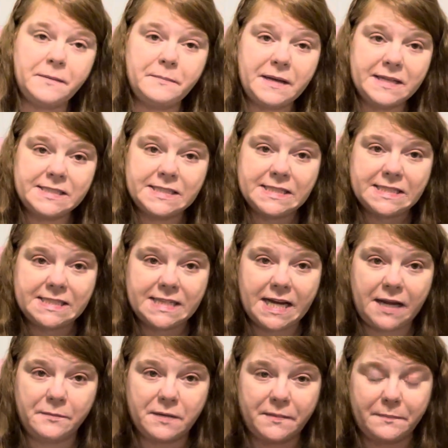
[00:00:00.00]
mess this
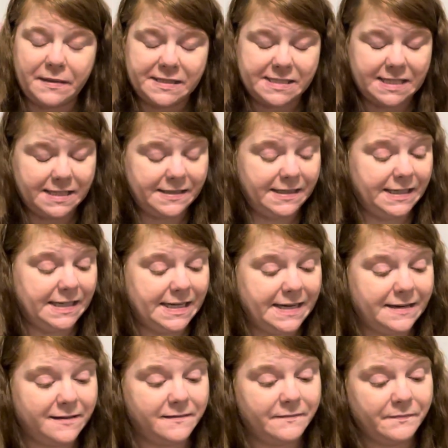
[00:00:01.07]
name up, I tell you
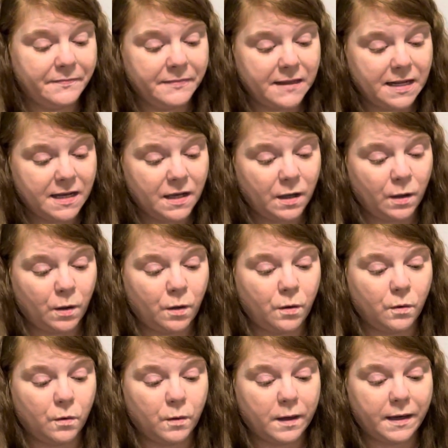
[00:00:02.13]
now.
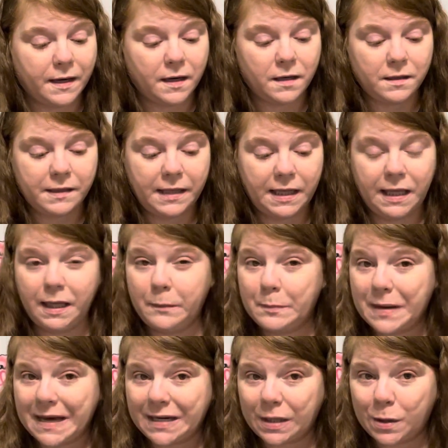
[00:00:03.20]
Coeur et
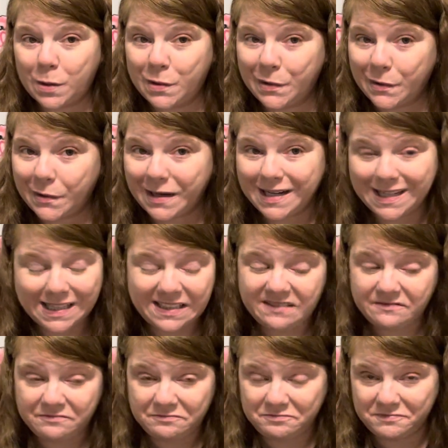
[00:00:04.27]
Batacure.
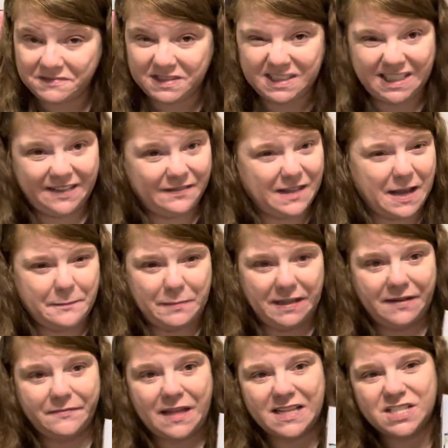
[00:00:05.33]
I
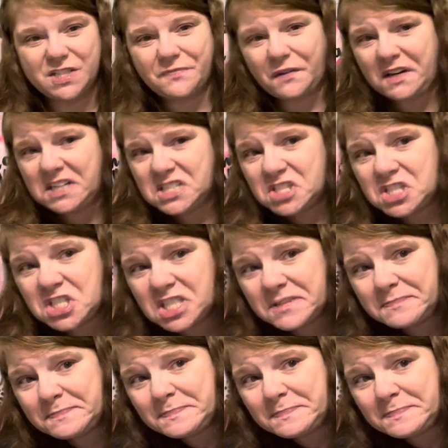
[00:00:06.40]
believe that's French.